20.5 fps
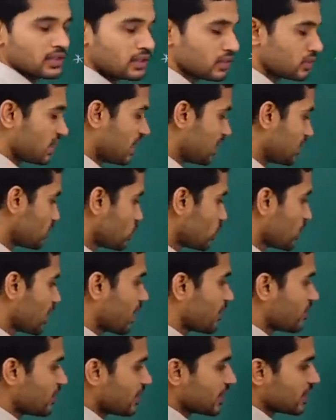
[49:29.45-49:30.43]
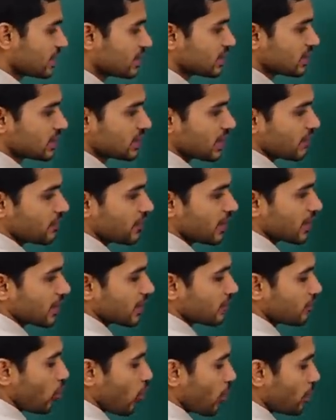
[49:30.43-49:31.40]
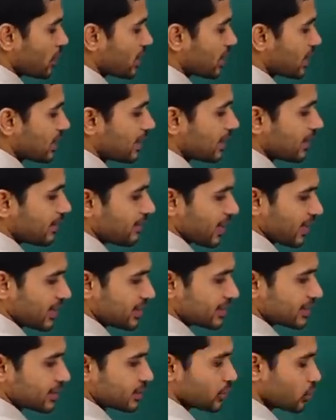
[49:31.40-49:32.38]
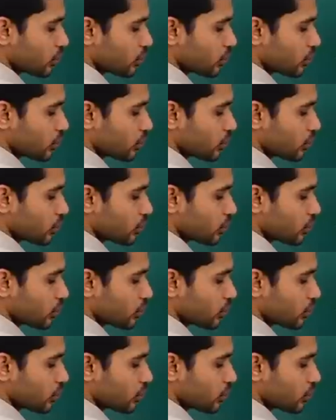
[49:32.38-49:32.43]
So, that is what I have written here the effective optical device